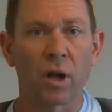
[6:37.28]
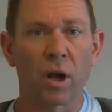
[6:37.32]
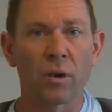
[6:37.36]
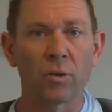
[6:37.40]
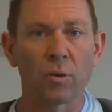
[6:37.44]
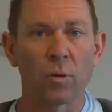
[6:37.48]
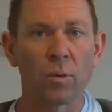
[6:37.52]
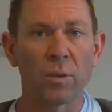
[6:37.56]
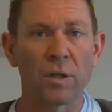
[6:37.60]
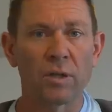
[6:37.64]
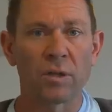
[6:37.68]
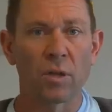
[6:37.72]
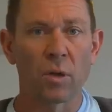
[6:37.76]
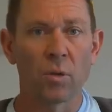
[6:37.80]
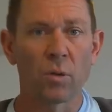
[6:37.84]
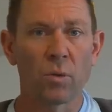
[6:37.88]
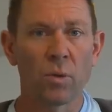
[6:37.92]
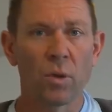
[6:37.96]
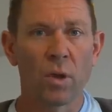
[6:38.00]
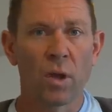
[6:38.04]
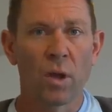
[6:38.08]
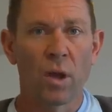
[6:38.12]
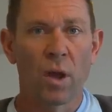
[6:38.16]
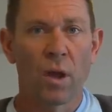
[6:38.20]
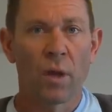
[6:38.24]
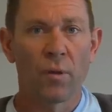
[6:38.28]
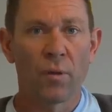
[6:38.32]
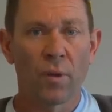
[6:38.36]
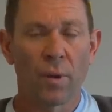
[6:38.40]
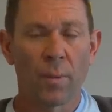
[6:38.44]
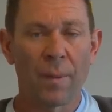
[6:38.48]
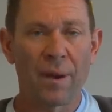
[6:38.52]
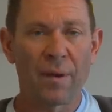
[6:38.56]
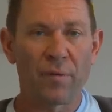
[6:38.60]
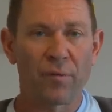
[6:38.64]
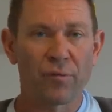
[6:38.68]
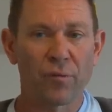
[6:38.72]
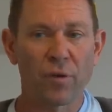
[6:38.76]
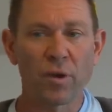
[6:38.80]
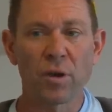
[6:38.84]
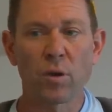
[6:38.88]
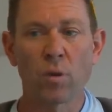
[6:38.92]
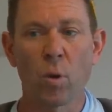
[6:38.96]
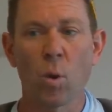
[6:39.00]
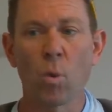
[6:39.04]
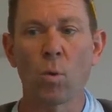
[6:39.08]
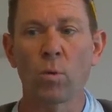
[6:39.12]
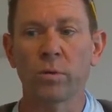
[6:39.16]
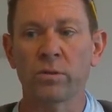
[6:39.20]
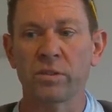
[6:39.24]
I normally do about
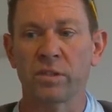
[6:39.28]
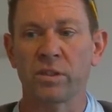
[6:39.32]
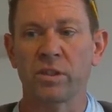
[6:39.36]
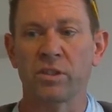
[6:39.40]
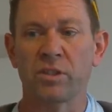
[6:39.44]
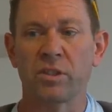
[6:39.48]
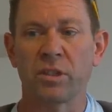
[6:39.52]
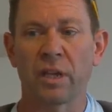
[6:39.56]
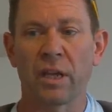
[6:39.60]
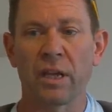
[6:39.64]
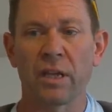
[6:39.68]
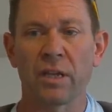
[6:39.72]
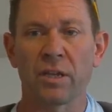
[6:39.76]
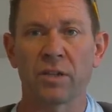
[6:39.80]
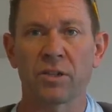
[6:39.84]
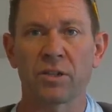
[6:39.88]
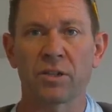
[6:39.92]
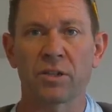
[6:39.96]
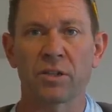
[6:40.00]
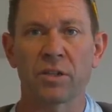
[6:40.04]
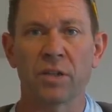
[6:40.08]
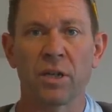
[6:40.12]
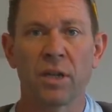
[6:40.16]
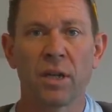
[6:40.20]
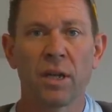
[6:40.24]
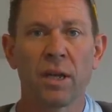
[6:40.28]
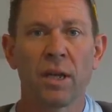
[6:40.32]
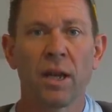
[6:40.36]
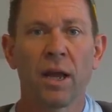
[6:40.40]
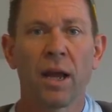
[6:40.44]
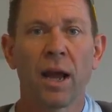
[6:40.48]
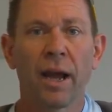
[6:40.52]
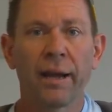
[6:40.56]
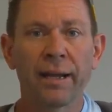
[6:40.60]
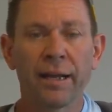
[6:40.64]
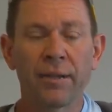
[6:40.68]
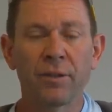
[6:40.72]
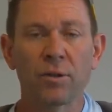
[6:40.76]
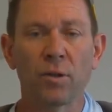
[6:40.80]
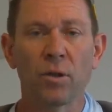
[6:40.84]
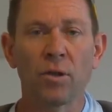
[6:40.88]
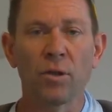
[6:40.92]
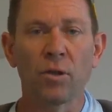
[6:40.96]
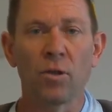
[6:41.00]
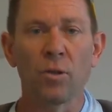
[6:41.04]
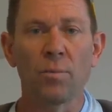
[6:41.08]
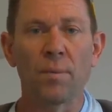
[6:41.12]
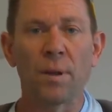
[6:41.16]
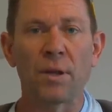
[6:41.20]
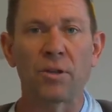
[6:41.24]
3/4 of the sticks and then do a
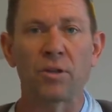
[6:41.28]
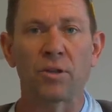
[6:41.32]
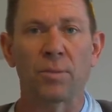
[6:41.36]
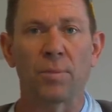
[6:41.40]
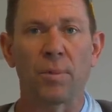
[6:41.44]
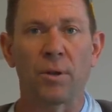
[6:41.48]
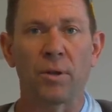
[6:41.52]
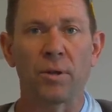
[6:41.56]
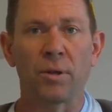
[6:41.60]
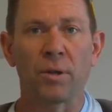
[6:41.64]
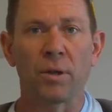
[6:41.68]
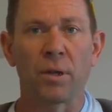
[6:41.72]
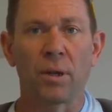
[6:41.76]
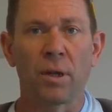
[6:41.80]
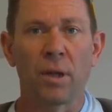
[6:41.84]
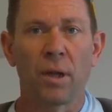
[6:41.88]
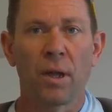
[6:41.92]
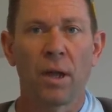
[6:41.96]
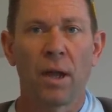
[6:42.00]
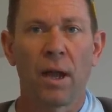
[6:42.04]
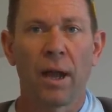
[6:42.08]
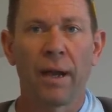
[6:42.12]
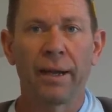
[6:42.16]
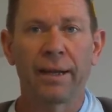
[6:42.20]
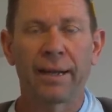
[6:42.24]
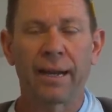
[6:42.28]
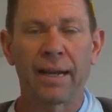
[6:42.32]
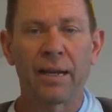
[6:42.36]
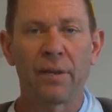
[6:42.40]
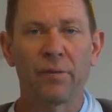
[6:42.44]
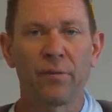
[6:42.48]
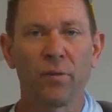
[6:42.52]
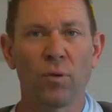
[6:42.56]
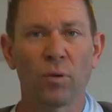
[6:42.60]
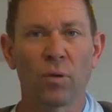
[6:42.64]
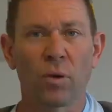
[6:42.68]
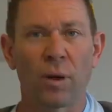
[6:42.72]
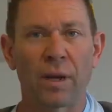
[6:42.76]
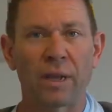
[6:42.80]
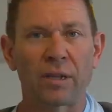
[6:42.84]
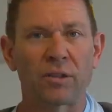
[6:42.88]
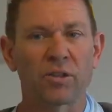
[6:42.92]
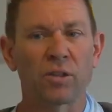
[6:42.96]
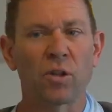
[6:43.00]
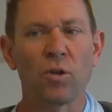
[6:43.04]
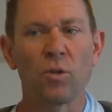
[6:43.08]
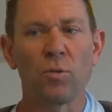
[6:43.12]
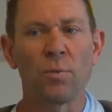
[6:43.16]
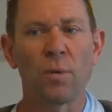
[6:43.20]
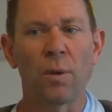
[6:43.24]
new measurement. And again, if you're like
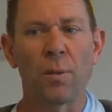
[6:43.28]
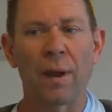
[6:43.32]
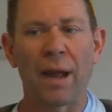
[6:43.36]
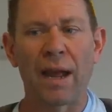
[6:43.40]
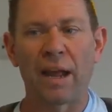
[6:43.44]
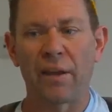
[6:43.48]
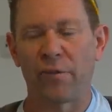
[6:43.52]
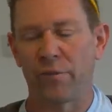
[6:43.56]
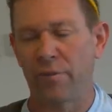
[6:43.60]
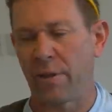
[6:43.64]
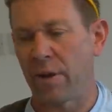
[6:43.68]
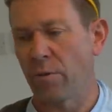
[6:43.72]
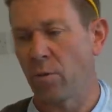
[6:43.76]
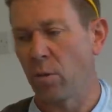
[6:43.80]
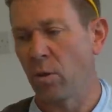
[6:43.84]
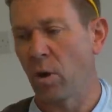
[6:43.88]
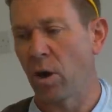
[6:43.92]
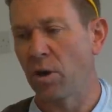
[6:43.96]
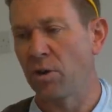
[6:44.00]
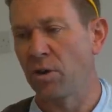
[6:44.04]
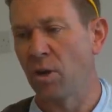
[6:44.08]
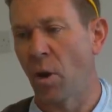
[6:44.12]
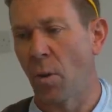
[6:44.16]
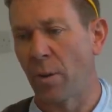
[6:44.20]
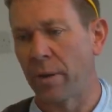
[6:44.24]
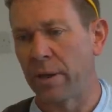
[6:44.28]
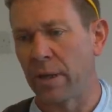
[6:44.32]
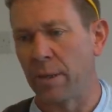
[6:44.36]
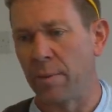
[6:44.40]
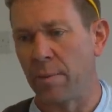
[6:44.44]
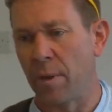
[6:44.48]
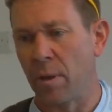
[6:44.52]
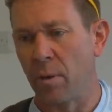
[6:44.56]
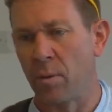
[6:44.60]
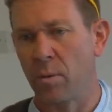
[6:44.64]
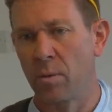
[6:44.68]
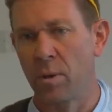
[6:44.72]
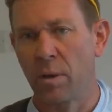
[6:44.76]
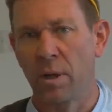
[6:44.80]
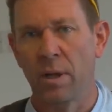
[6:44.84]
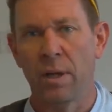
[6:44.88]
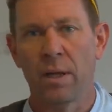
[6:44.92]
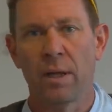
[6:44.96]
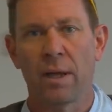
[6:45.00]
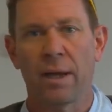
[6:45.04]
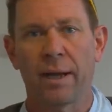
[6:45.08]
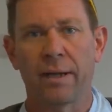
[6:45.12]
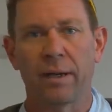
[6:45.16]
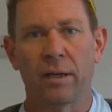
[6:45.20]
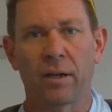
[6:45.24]
2 mil out, if they're all like 90 mil
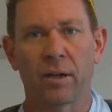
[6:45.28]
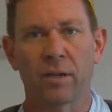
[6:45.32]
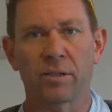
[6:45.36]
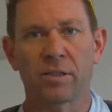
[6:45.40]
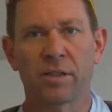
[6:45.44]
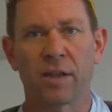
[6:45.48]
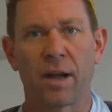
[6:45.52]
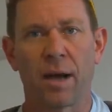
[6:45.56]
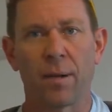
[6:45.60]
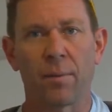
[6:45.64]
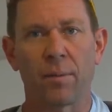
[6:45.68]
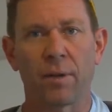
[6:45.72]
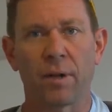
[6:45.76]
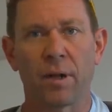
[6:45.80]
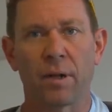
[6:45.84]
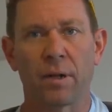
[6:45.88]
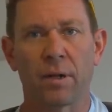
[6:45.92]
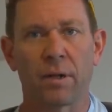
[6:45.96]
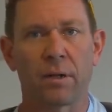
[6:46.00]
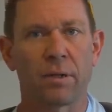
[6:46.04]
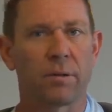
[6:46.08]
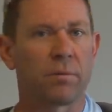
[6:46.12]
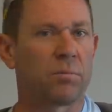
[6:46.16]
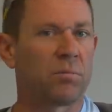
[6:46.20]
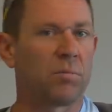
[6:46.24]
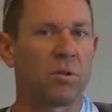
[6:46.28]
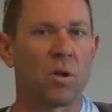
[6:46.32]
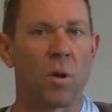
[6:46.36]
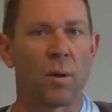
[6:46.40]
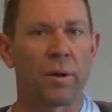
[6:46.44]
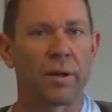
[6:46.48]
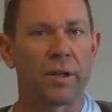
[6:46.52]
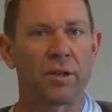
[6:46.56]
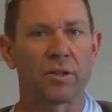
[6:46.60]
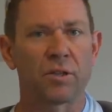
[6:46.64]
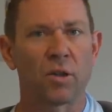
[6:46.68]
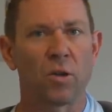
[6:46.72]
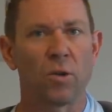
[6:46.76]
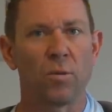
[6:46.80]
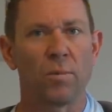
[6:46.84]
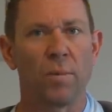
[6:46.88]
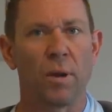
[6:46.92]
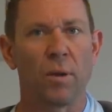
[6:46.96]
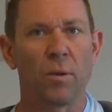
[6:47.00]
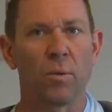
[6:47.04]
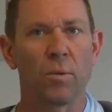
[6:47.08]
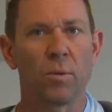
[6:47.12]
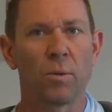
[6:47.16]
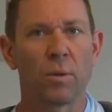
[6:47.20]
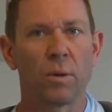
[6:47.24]
and the last couple are 92
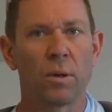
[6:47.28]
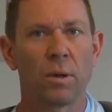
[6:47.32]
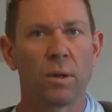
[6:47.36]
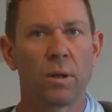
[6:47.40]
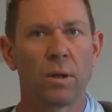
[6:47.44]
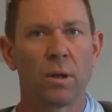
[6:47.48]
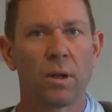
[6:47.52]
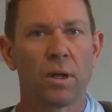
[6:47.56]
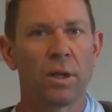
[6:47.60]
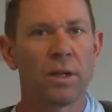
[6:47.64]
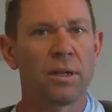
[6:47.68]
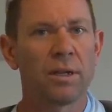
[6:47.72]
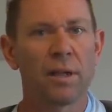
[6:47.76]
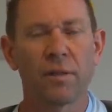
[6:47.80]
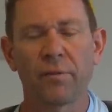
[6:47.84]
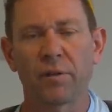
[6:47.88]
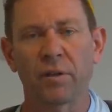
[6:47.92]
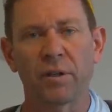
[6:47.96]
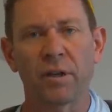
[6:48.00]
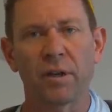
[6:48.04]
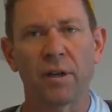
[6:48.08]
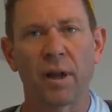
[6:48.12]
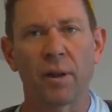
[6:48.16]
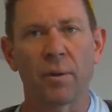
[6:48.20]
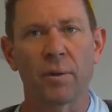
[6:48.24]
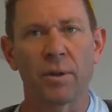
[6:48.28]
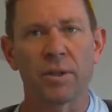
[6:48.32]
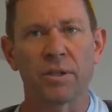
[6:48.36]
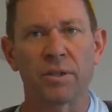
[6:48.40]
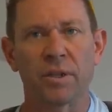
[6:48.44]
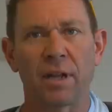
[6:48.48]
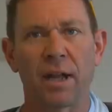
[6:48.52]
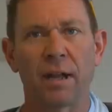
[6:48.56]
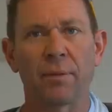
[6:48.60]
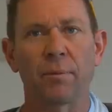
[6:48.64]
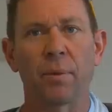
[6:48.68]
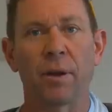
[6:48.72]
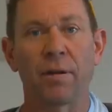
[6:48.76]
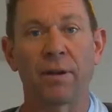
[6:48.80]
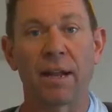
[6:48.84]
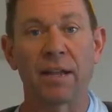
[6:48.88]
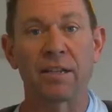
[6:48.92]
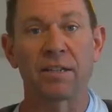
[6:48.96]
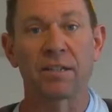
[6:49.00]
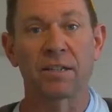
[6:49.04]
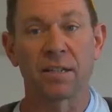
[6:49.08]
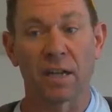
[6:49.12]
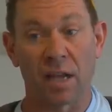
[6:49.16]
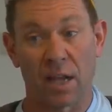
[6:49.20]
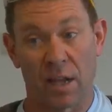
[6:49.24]
mil, you're never going to notice it. No.
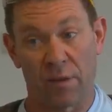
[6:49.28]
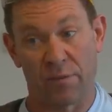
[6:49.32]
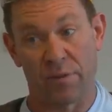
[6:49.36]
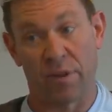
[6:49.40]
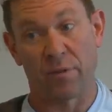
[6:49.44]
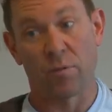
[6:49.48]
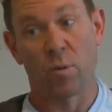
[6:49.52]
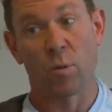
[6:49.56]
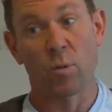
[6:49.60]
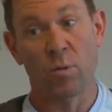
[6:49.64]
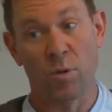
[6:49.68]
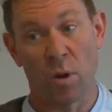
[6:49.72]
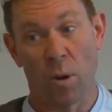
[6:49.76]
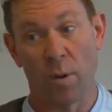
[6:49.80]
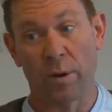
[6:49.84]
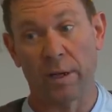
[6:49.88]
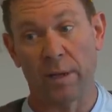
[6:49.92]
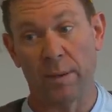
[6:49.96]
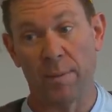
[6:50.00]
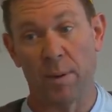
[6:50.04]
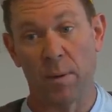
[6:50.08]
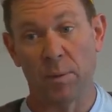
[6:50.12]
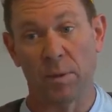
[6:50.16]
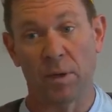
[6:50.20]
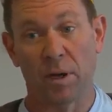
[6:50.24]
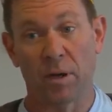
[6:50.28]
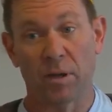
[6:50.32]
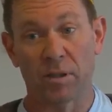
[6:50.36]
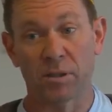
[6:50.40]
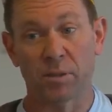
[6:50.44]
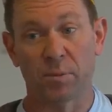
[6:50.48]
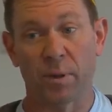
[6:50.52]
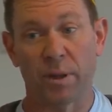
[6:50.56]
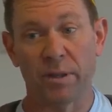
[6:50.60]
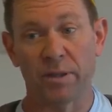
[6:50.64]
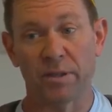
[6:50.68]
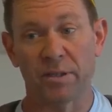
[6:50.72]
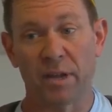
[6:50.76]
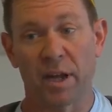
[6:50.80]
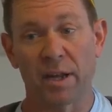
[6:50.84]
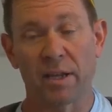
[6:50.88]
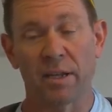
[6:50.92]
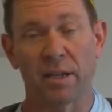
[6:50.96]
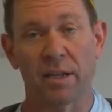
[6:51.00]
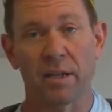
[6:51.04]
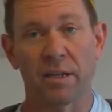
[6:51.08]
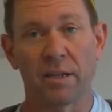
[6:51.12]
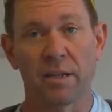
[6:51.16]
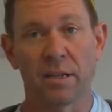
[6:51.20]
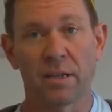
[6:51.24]
Whereas if they're all 90 mil, the last one's
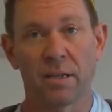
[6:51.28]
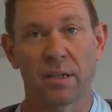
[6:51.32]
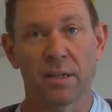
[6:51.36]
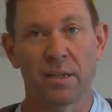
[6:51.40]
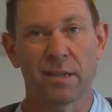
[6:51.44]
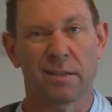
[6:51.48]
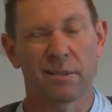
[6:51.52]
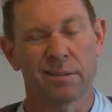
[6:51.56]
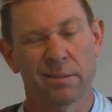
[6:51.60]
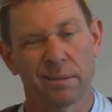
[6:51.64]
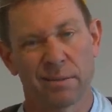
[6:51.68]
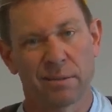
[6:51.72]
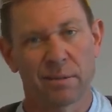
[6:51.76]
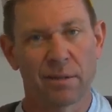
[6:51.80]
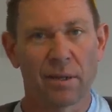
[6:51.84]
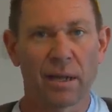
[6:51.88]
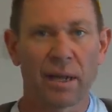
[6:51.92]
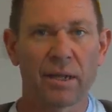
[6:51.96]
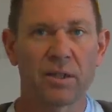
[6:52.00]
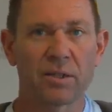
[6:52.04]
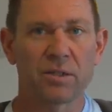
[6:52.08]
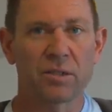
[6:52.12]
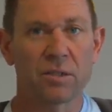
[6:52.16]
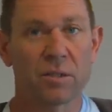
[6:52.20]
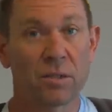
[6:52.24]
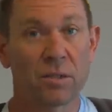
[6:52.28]
80. It's